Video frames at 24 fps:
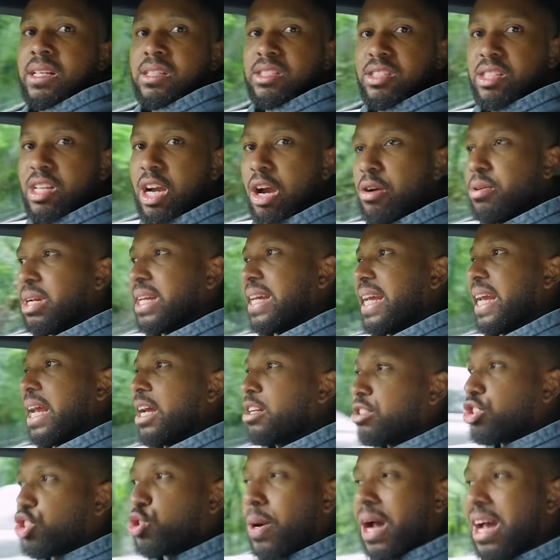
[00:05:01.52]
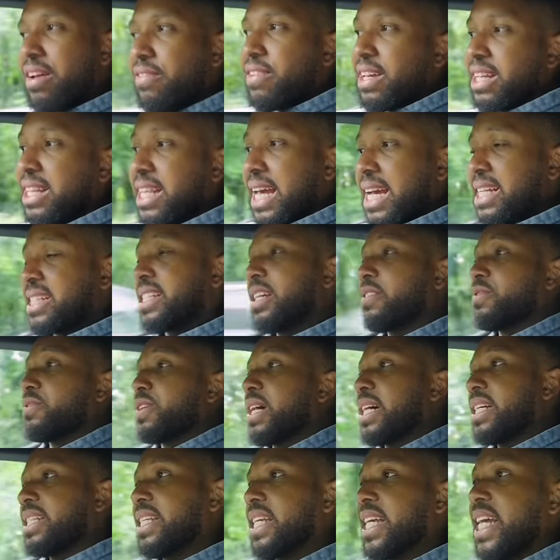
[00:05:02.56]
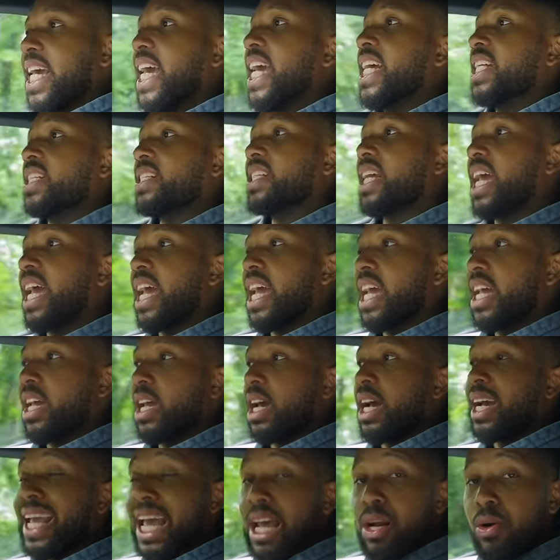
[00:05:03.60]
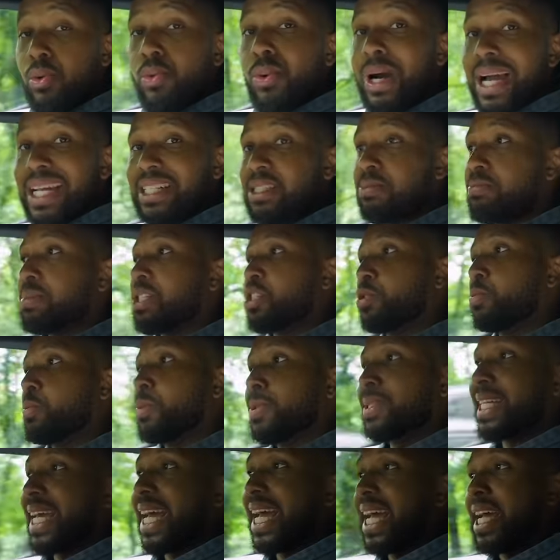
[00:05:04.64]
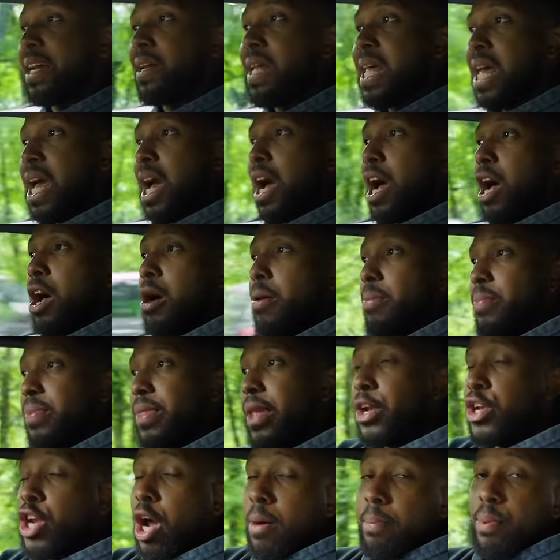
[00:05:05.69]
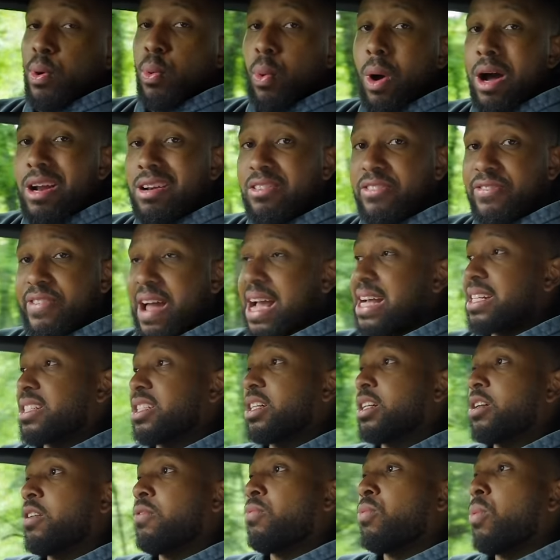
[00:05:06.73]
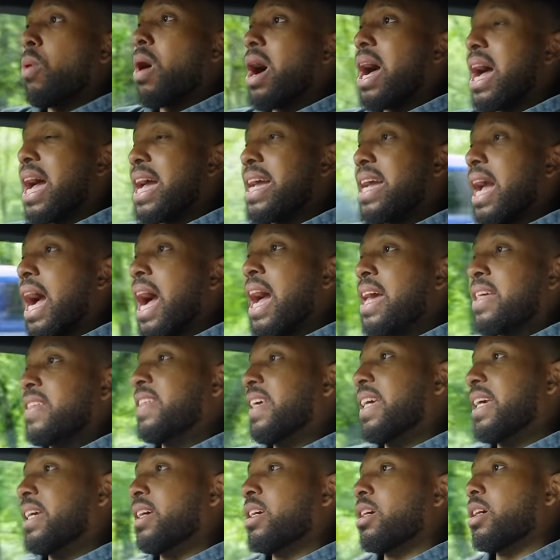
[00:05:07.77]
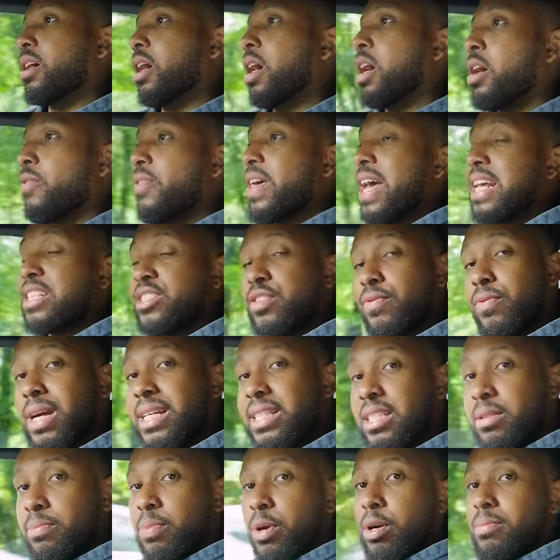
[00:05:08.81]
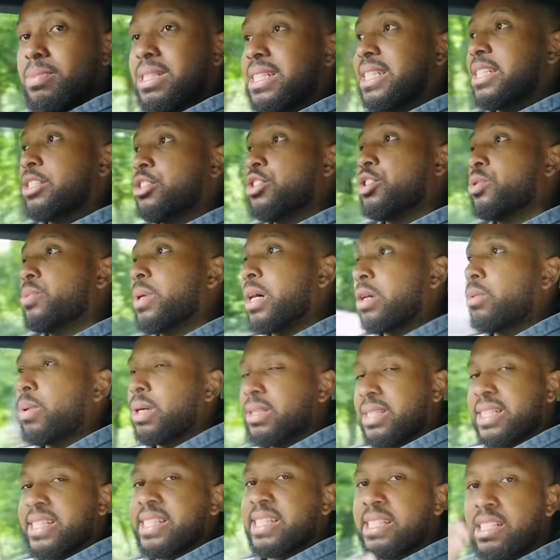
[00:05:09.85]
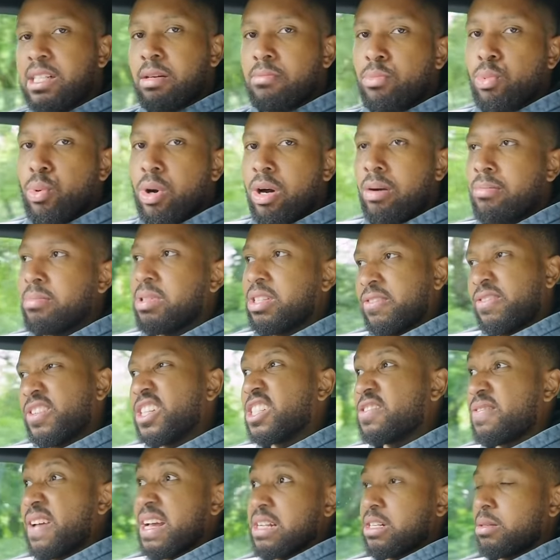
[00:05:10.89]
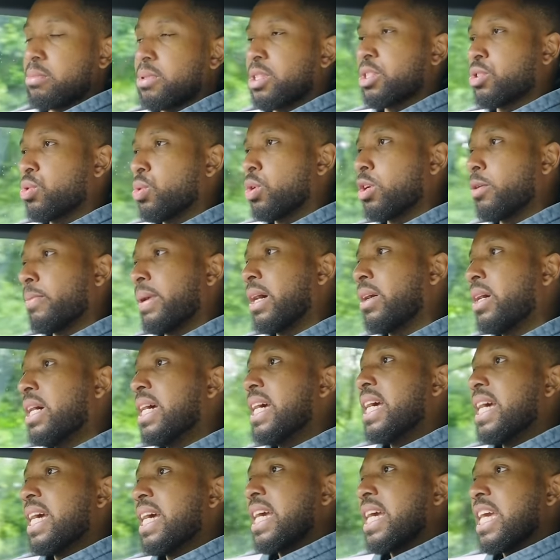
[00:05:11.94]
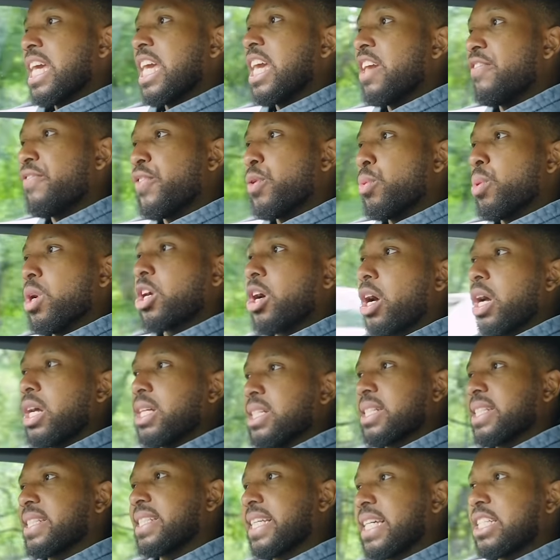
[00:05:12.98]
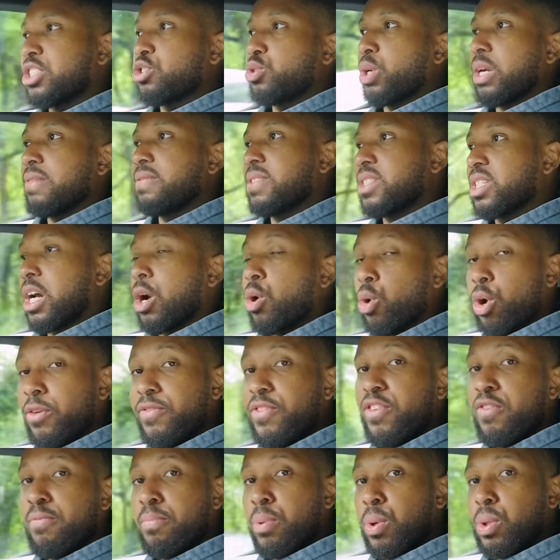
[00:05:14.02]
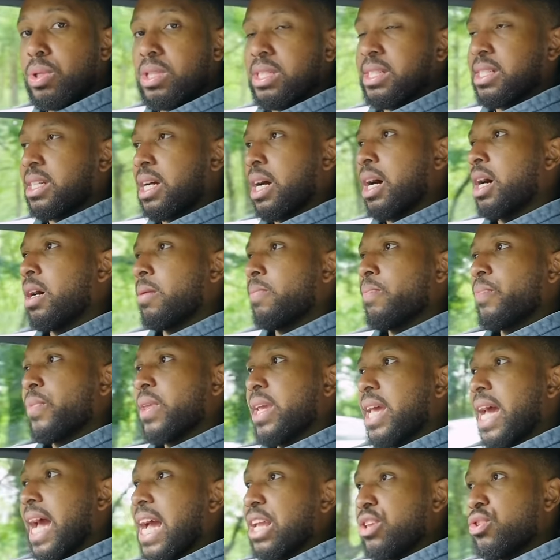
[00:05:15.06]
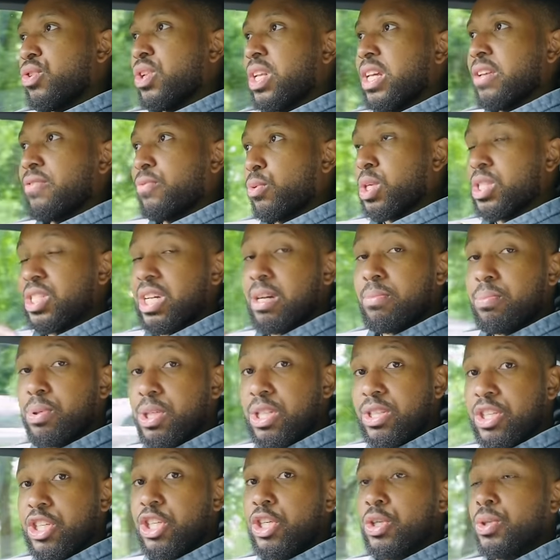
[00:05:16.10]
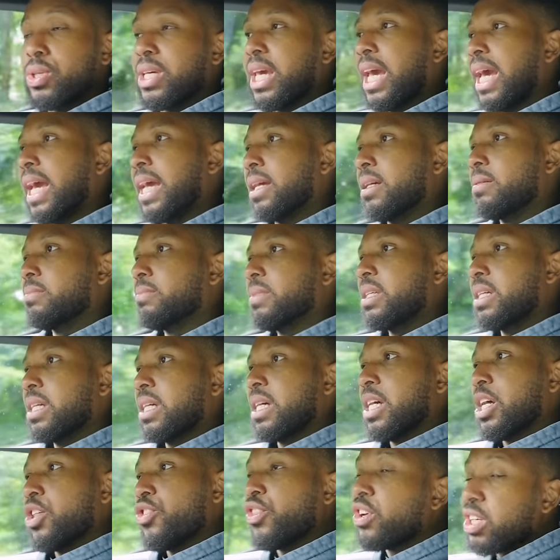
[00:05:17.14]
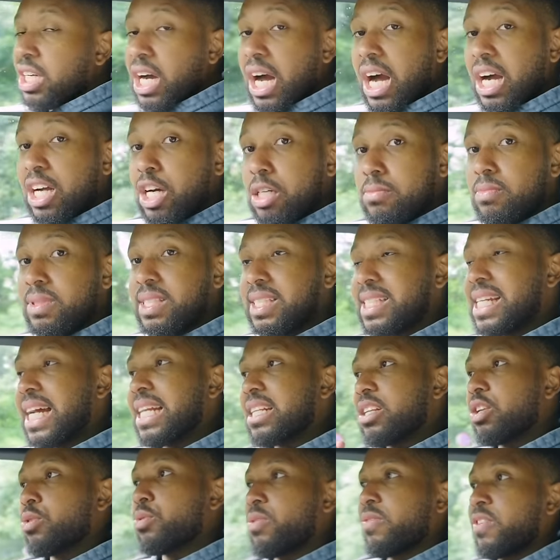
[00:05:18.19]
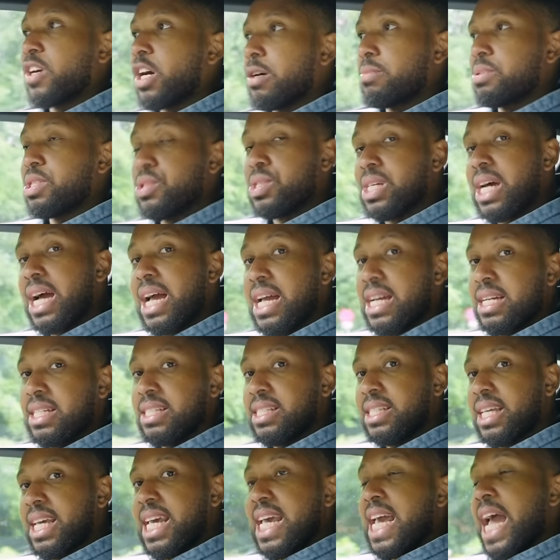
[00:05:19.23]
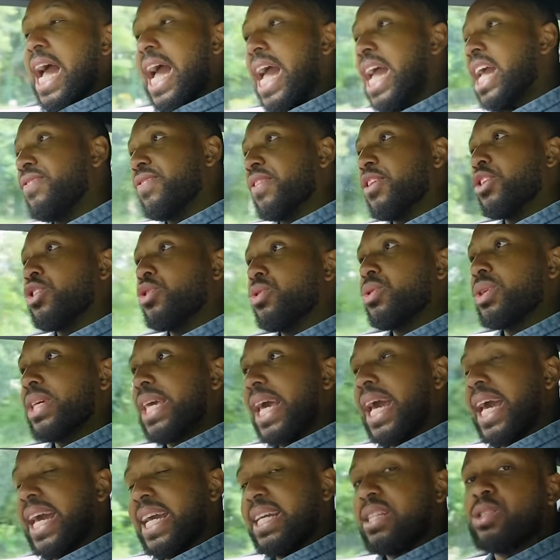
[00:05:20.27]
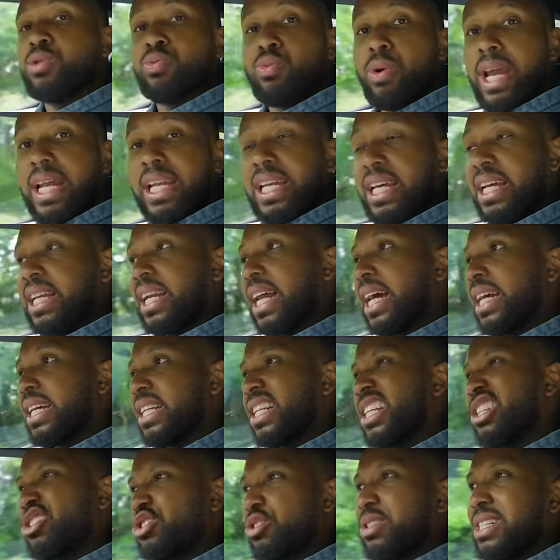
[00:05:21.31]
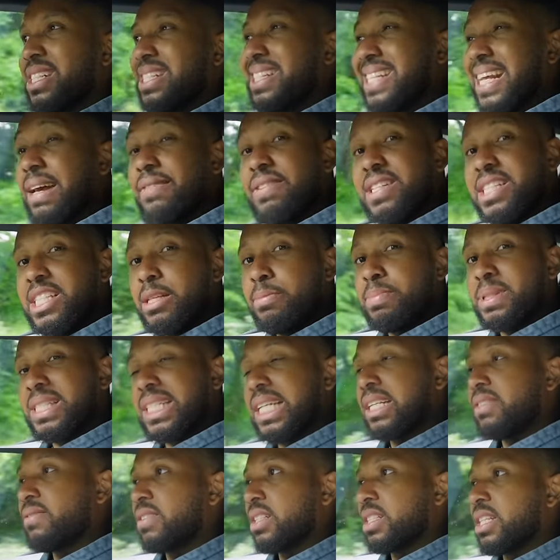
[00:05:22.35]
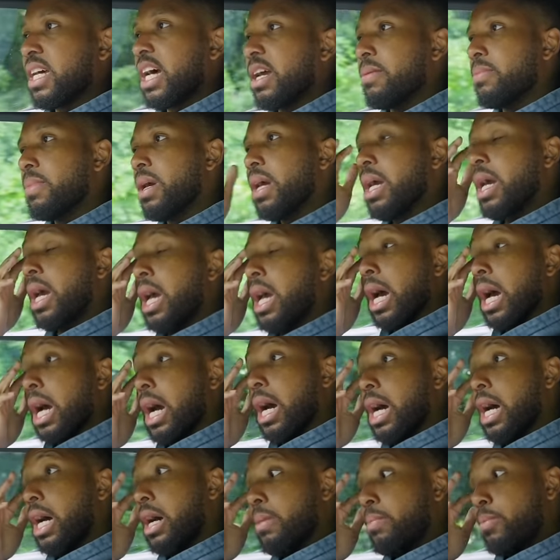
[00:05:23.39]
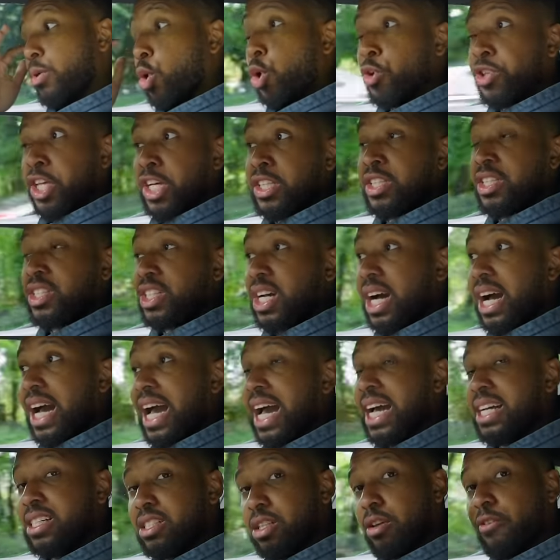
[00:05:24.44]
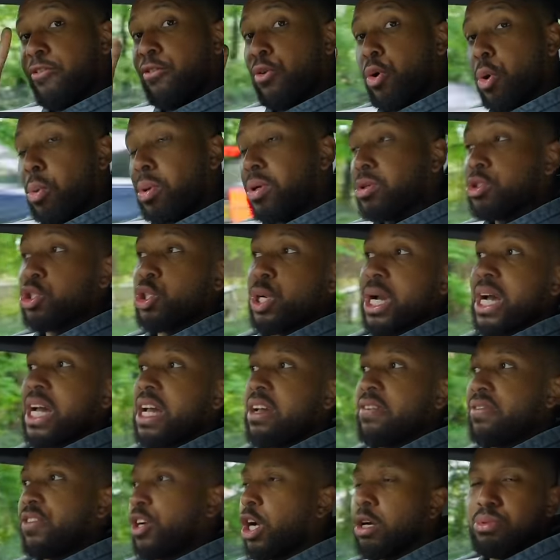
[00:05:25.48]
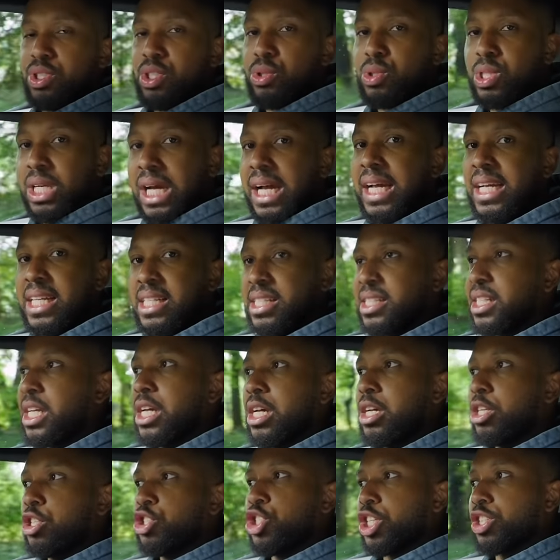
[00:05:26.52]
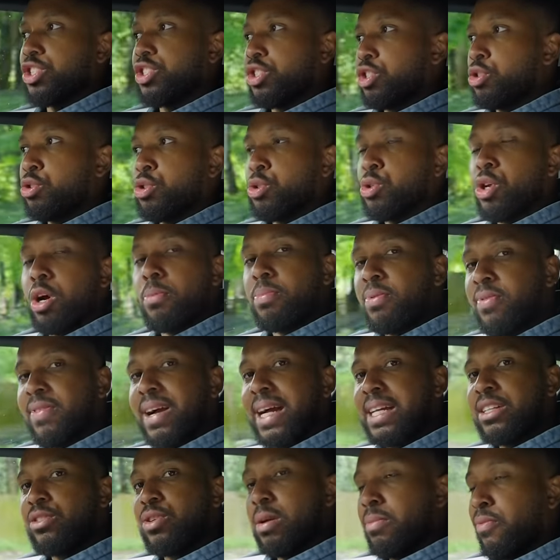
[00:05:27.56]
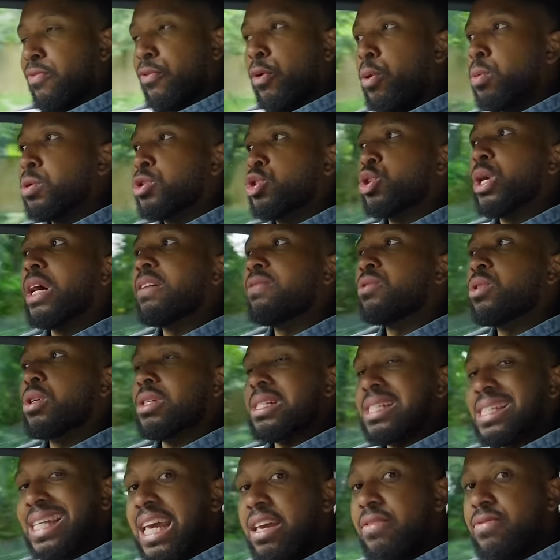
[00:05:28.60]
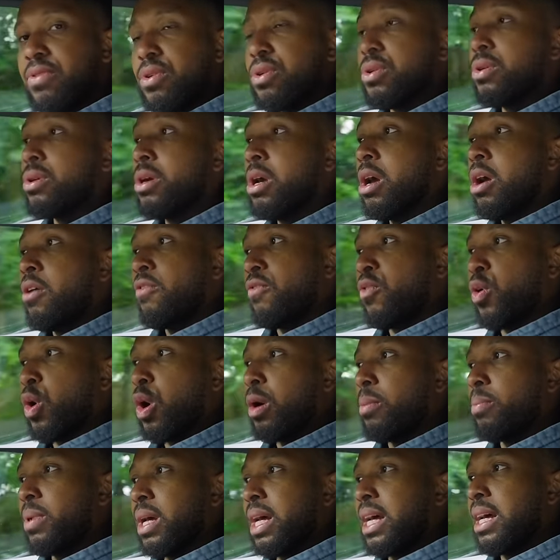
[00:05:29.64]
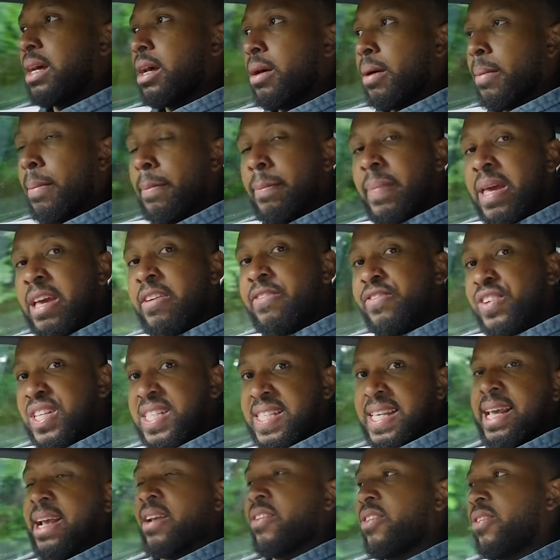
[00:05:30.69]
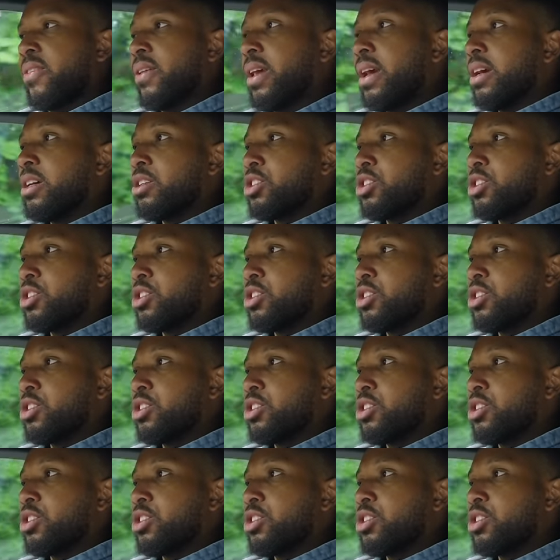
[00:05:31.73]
So currently driving the SF90, it's a, again, wet, miserable day. Um, number one factor of why I think uh, the SF90 probably didn't do well, well, this is number one, but the first factor I'm gonna talk about. If you were going to test drive this car, or if you've bought this car, and you live, for example, in the UK, the car comes standard with Cup 2 tyres. In the UK, it's raining like literally 70% of the time. Um, although this car has four wheel drive, Cup 2 tyres just do not provide grip. Four wheel drive will not save you from uh, mere physics.